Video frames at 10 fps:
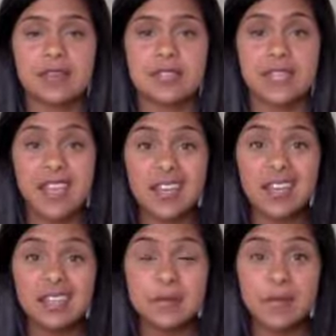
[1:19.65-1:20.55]

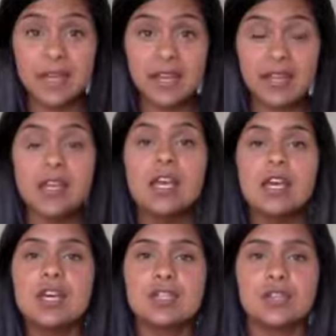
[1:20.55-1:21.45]
zucchini spaghetti.
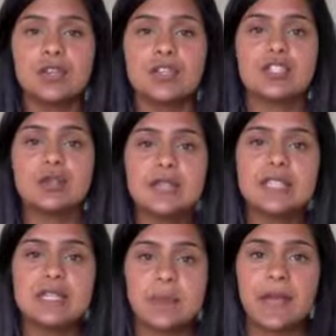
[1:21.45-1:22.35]
So you can
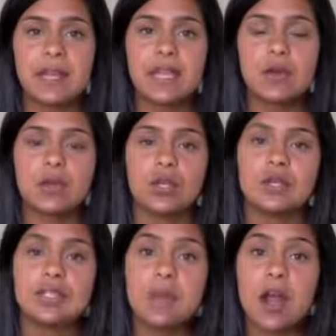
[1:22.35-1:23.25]
julienne spaghetti, or you can
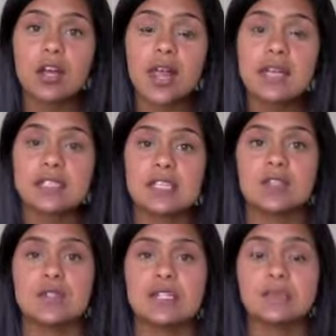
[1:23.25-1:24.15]
spiralize it
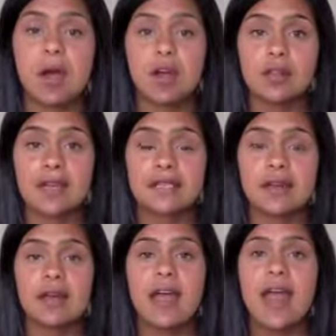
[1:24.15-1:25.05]
using a
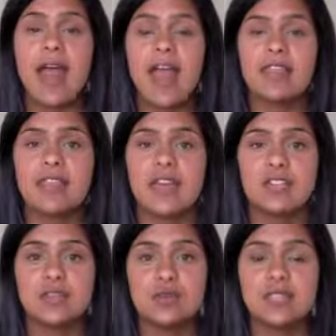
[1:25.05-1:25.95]
spiralizer and then
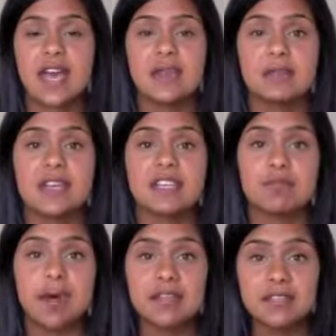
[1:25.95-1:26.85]
use that in place of
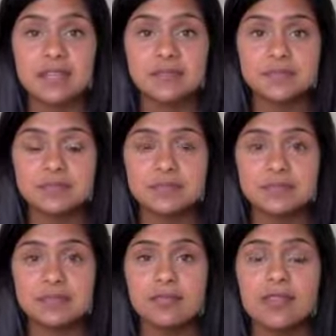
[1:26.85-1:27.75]
pasta.
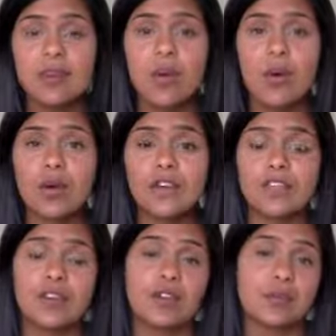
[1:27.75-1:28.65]
Or if
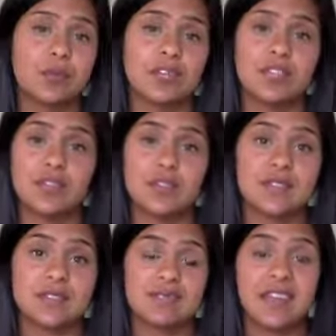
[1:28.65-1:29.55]
you don't want to use
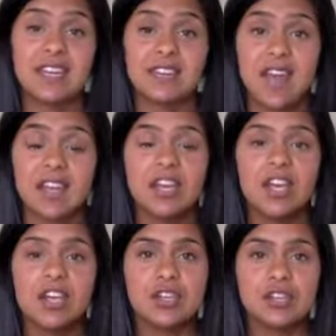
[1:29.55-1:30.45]
any of that,
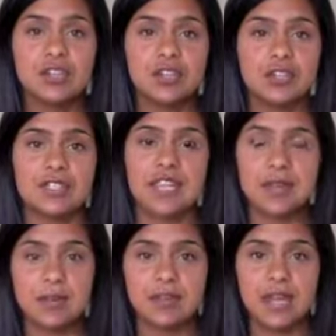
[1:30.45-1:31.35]
you can just eat
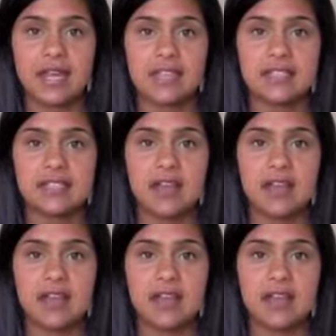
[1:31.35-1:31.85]
bolognese